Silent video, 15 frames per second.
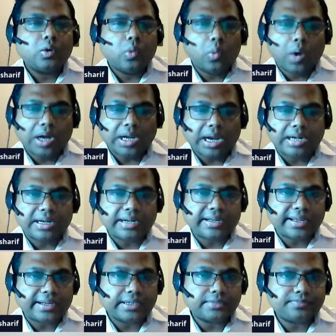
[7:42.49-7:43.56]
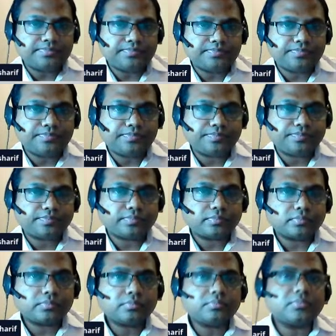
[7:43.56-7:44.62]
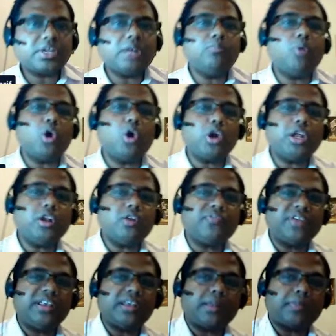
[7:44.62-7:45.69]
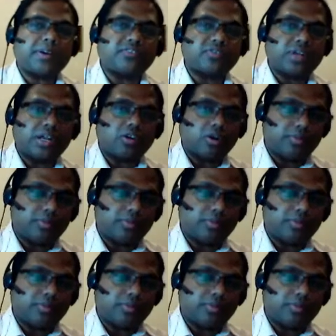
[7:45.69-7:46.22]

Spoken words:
work undertake. Model of interpersonal